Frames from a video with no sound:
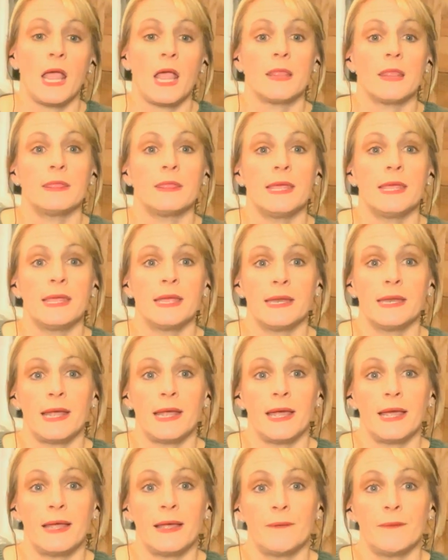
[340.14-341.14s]
then
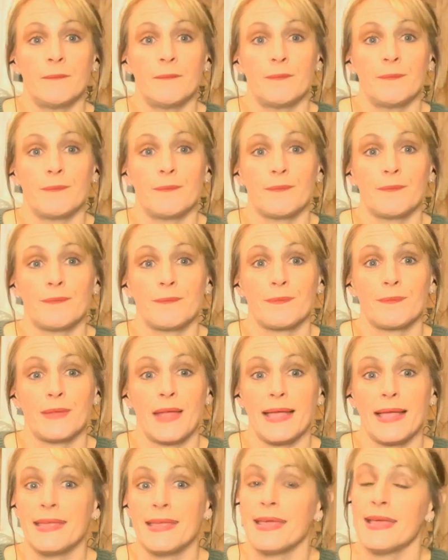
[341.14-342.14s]
um,
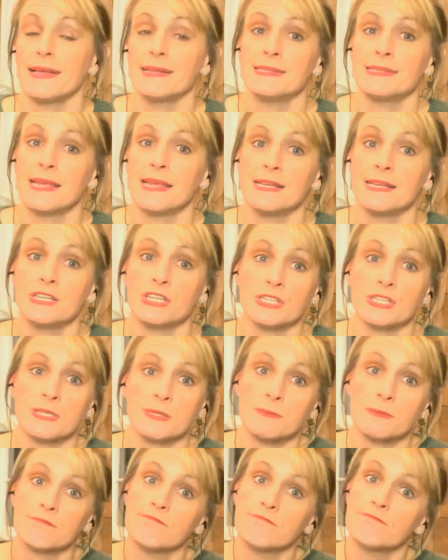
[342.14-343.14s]
I guess he just
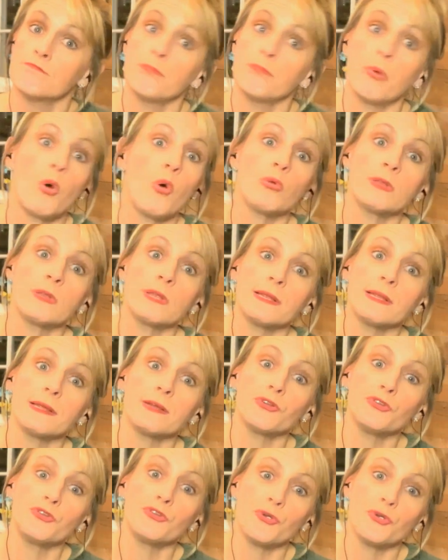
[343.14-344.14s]
pulled a
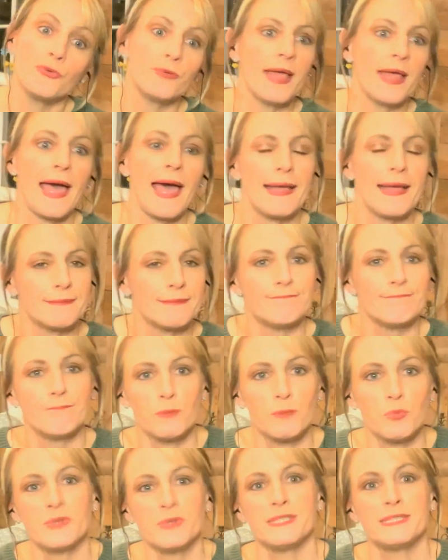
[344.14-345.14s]
little too tight,
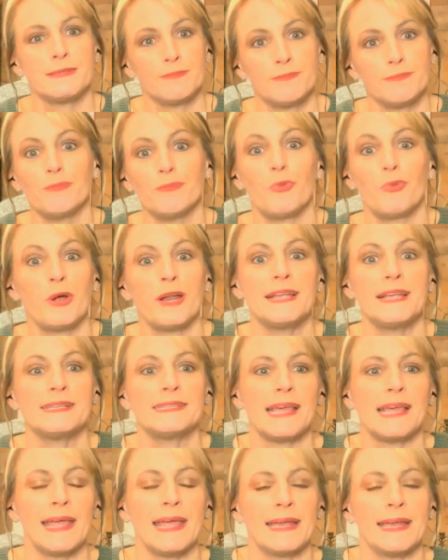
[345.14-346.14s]
was what he
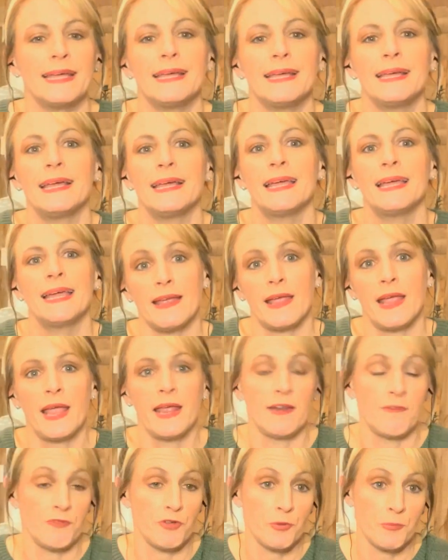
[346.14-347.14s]
said.
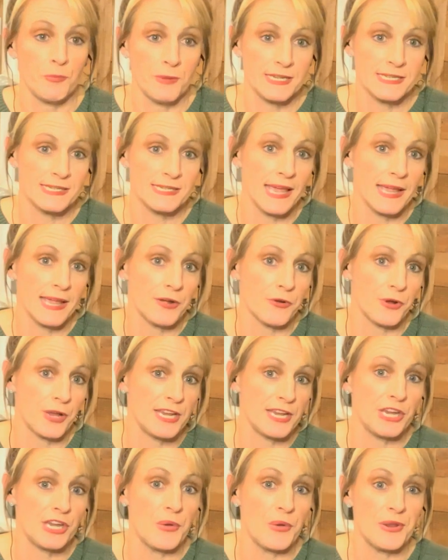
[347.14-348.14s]
And a few minutes later, he
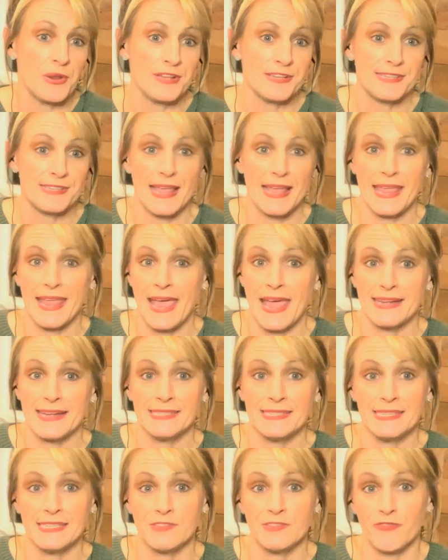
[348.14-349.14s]
noticed that
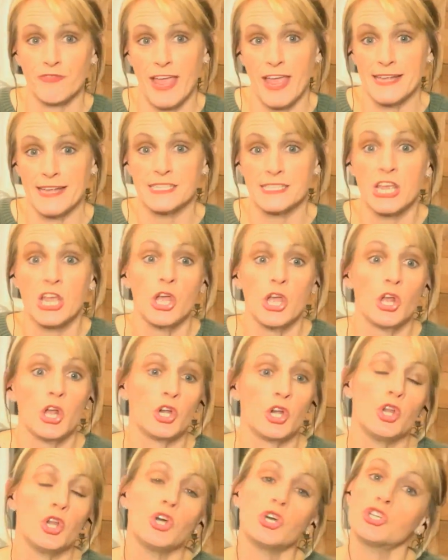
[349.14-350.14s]
Casey's face
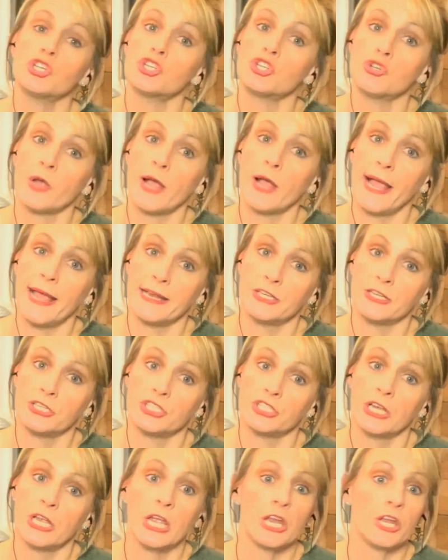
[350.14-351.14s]
looked strange,
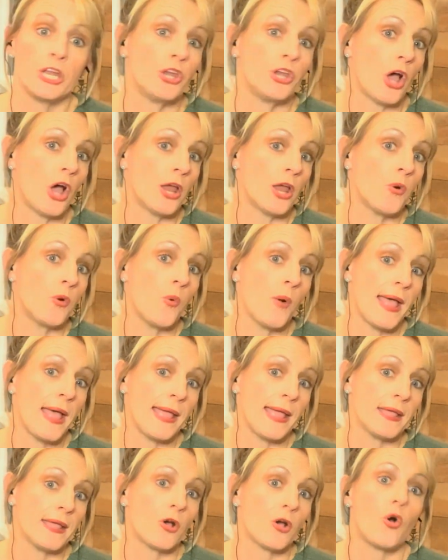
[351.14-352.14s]
not
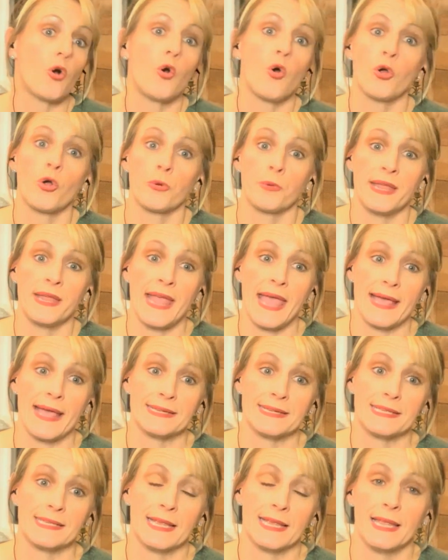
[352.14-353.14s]
awake or
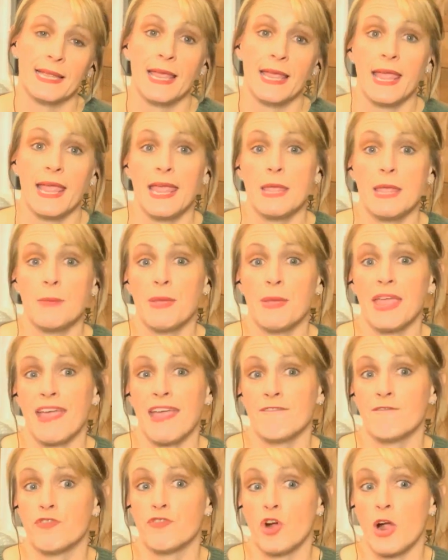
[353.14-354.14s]
reacting. He
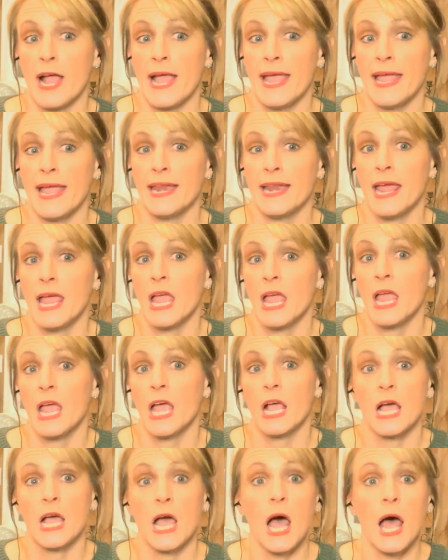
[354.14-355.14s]
became afraid,
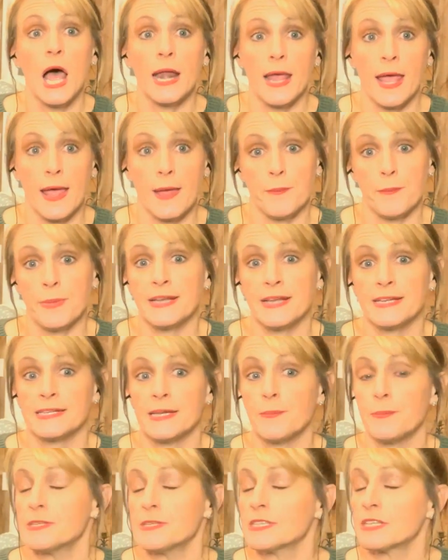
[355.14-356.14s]
got up, picked
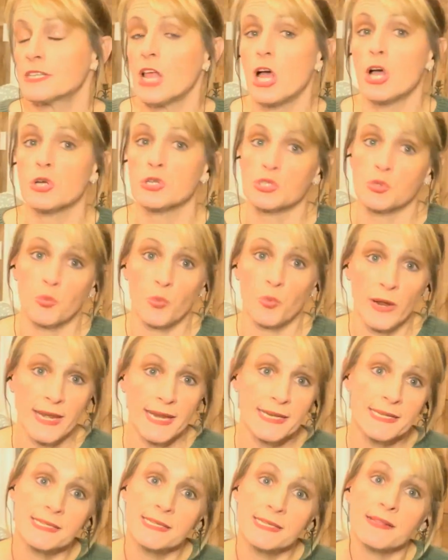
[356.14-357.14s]
up his clothes, went
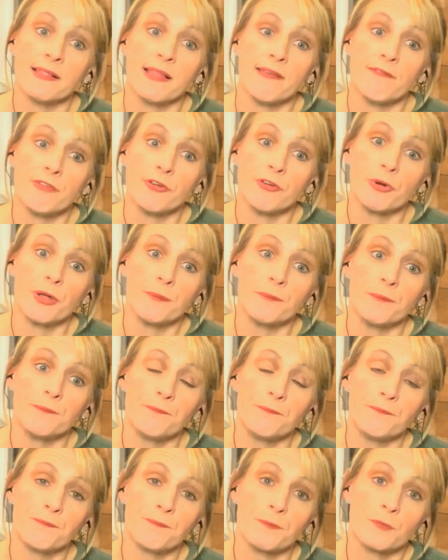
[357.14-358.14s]
into the living room,
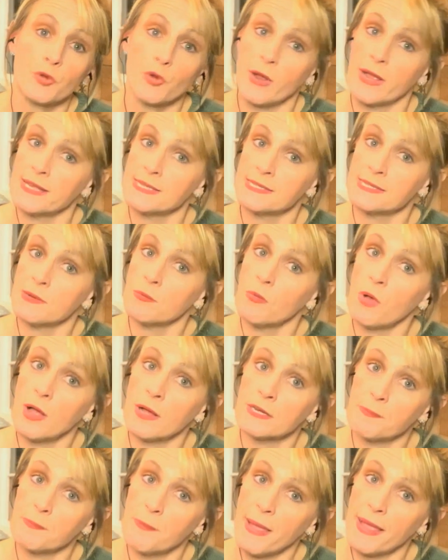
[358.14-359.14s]
dressed and
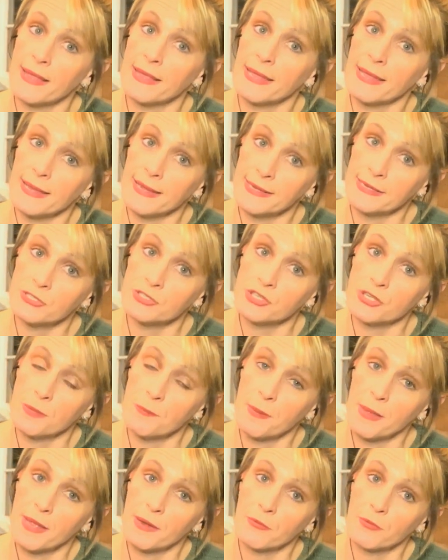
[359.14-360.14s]
walked back into the
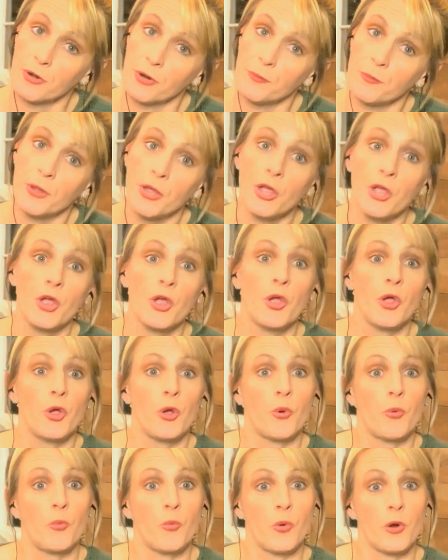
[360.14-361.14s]
bedroom
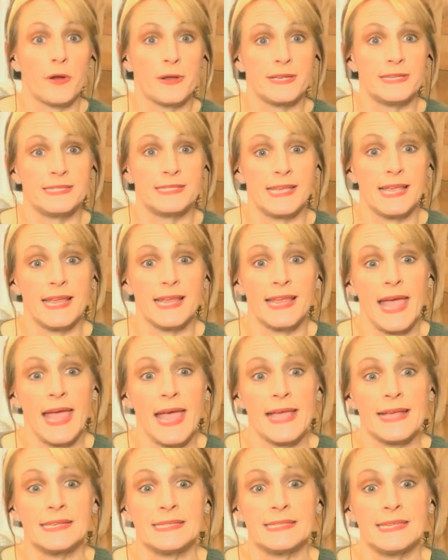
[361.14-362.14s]
where he seen
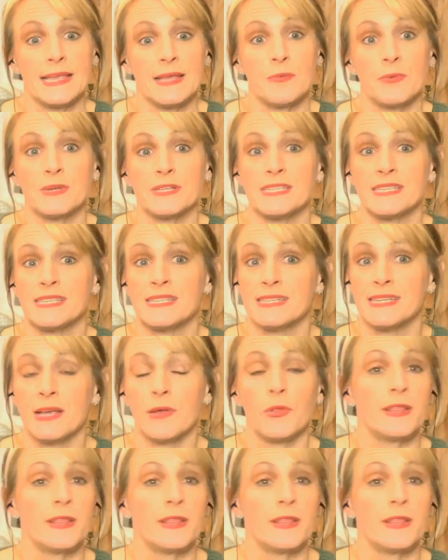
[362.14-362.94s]
Casey was still